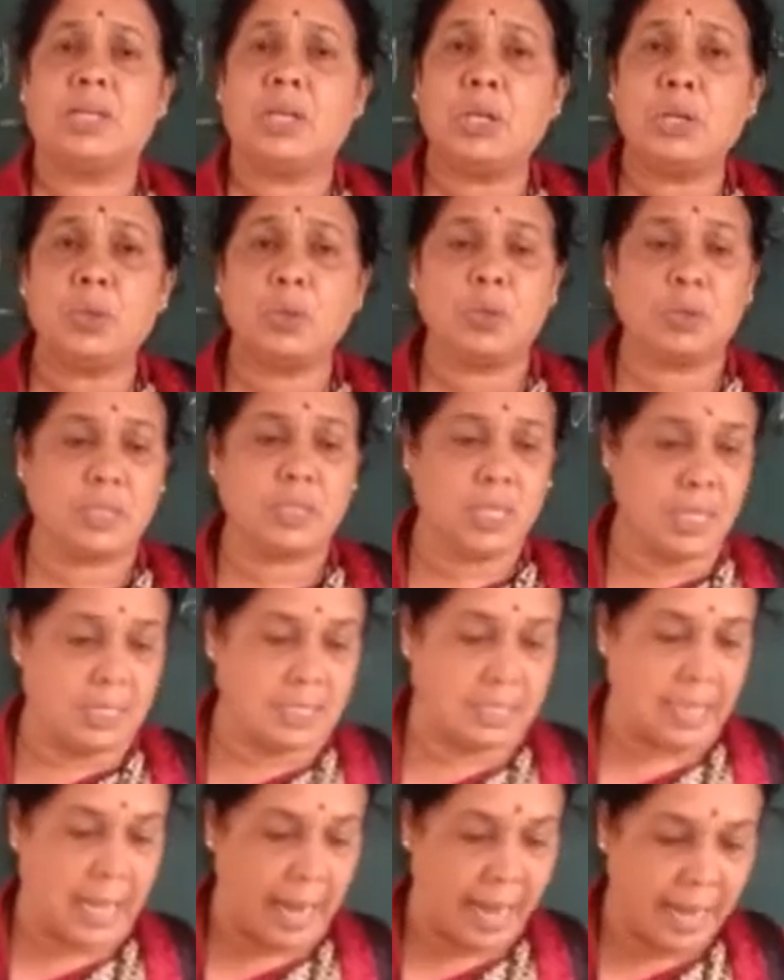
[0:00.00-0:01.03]
huge
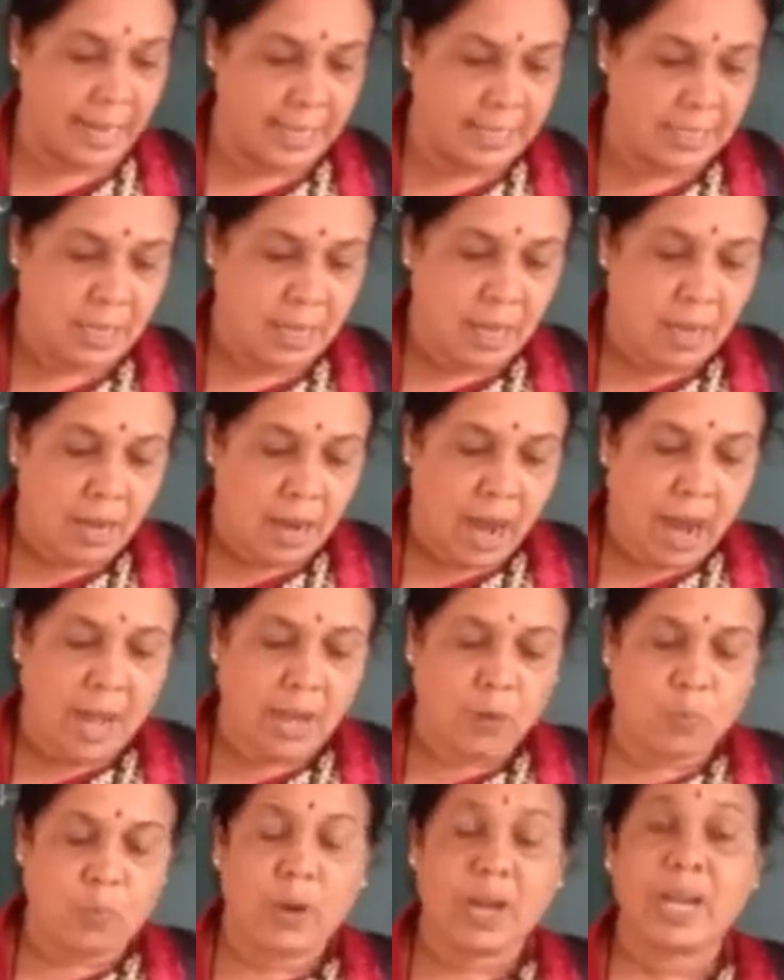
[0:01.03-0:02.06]
in size,
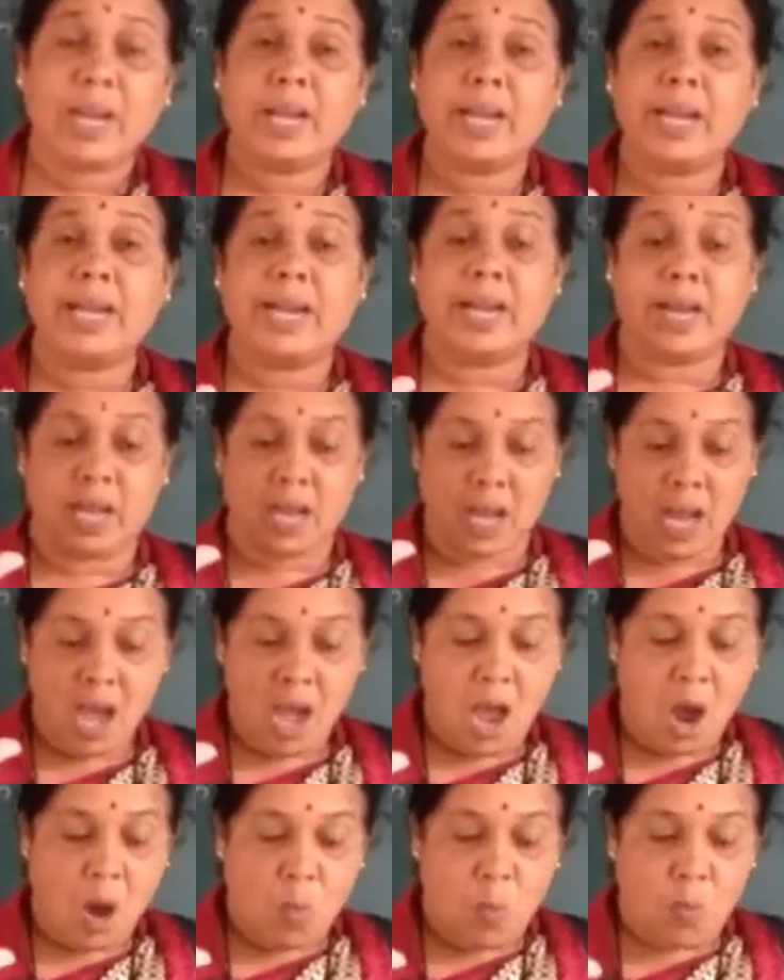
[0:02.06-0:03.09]
and we need a
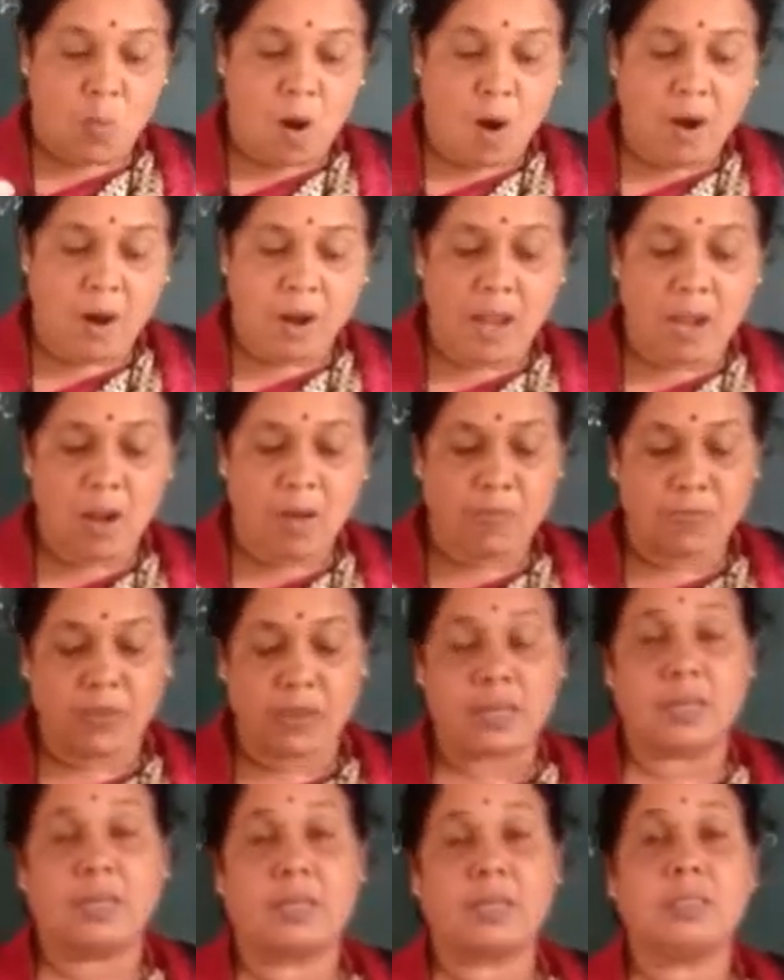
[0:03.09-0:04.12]
model of the
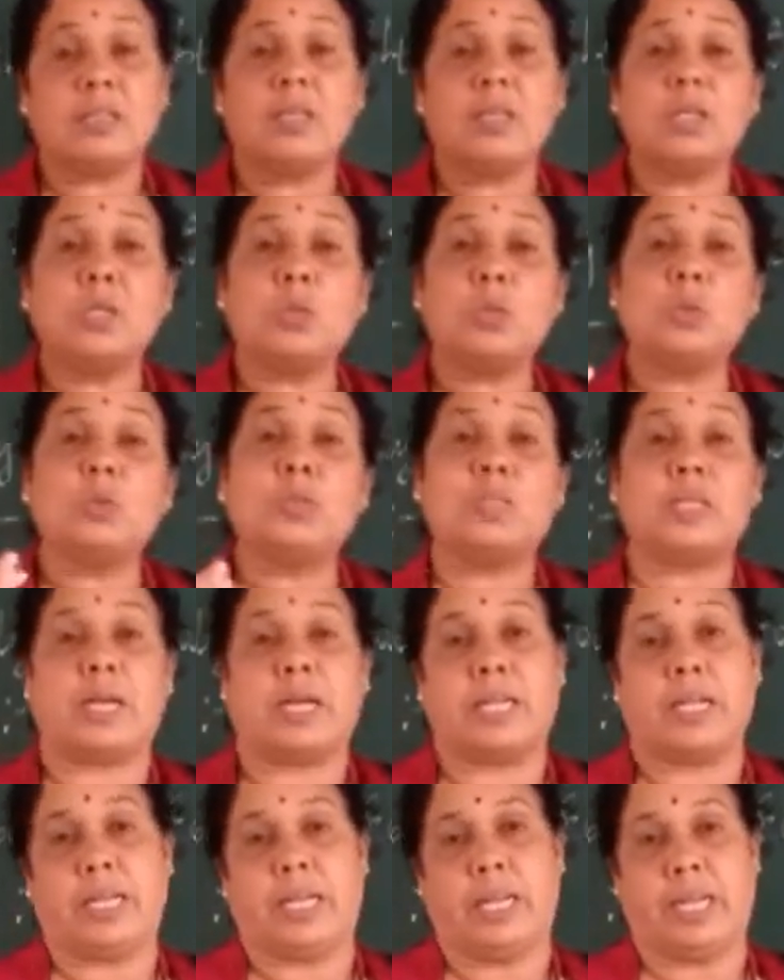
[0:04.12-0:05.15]
earth to
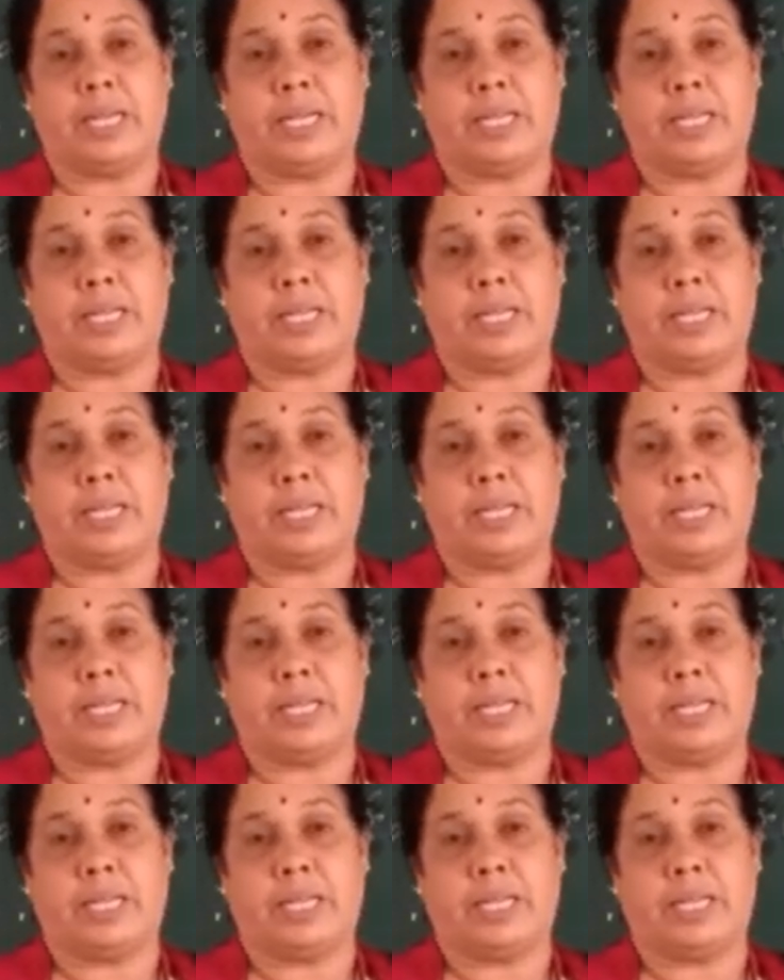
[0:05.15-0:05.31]
study it.